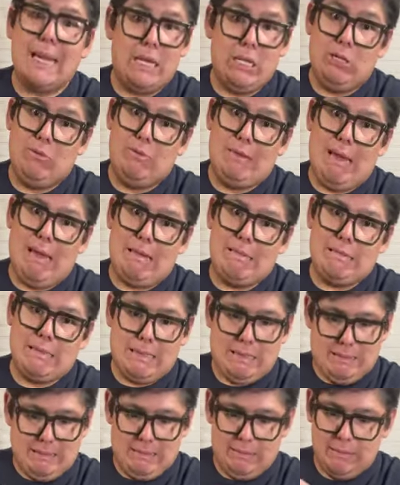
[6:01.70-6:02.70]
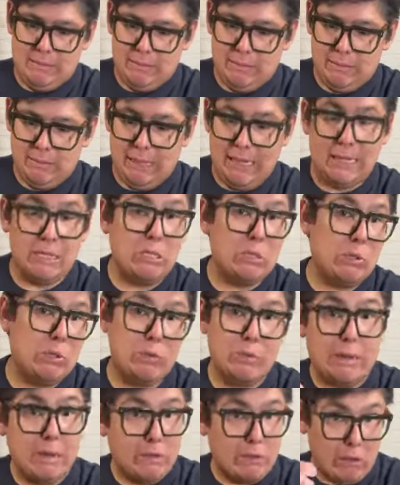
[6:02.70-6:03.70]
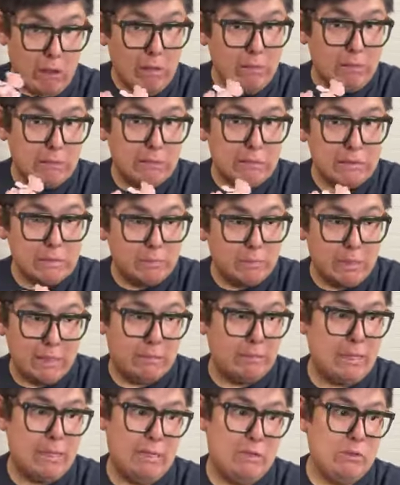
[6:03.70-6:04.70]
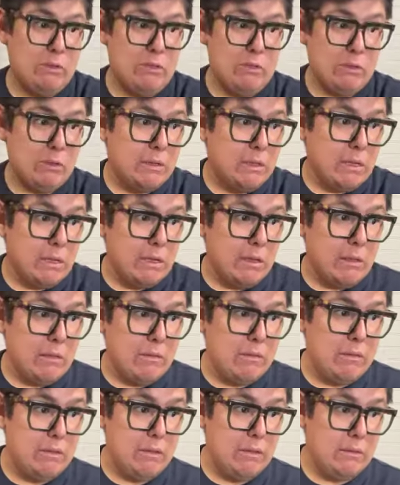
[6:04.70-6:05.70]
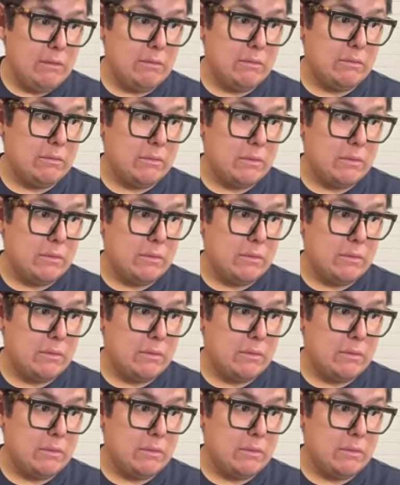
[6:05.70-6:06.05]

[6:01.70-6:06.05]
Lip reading: Can't do that. I can do the $300, but I'm not going to do